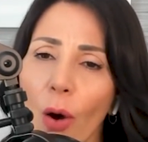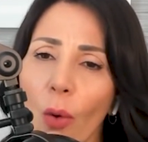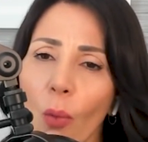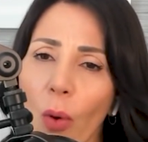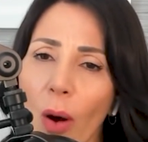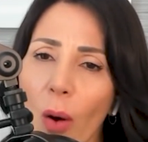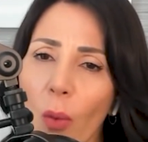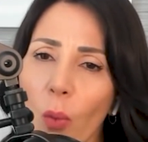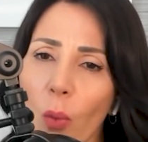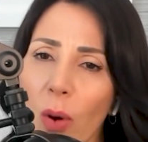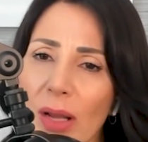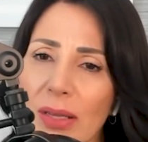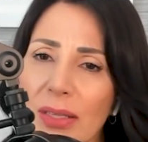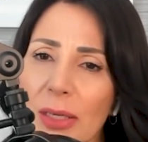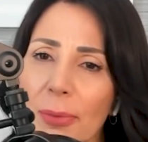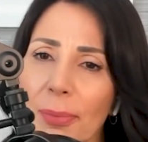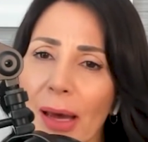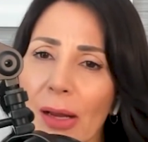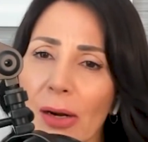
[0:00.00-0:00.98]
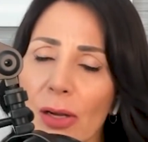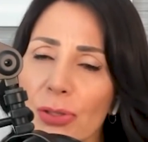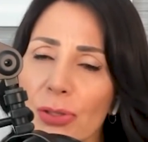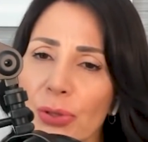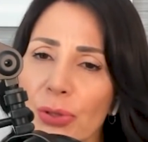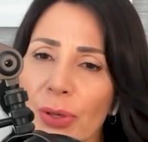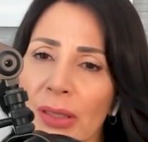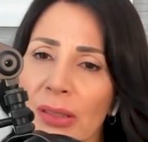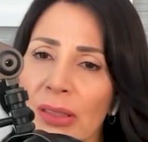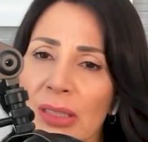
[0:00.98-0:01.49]
What was it about
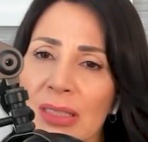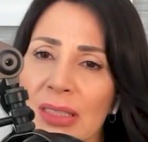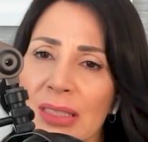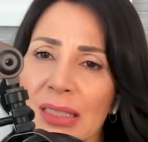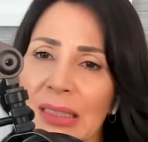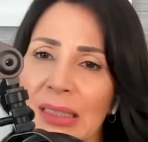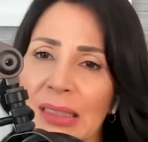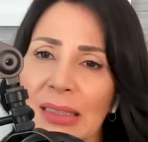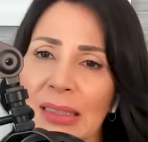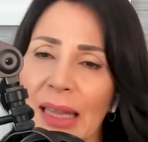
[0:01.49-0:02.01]
Australia and Sydney